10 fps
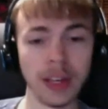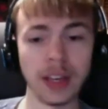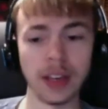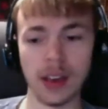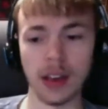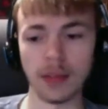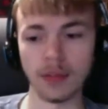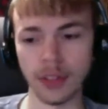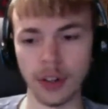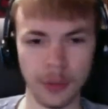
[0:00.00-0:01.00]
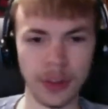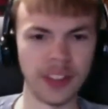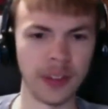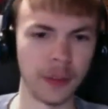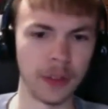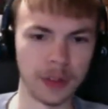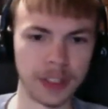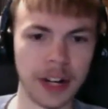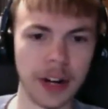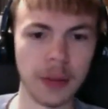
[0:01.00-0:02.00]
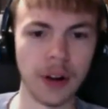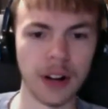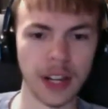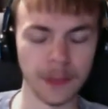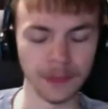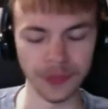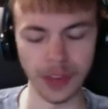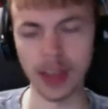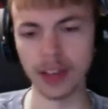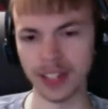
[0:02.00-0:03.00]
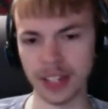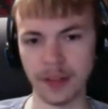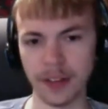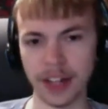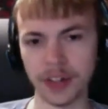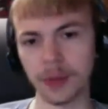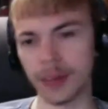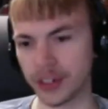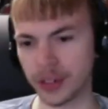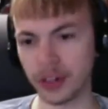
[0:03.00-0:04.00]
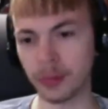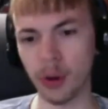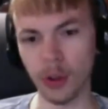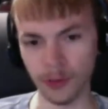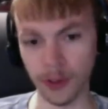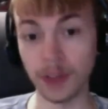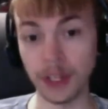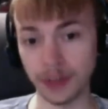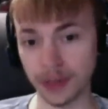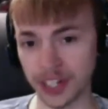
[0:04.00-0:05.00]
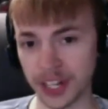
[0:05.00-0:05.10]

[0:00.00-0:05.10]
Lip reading: a big thing for the Libertarian Party, is to get in the national debates. You need to poll at 15%.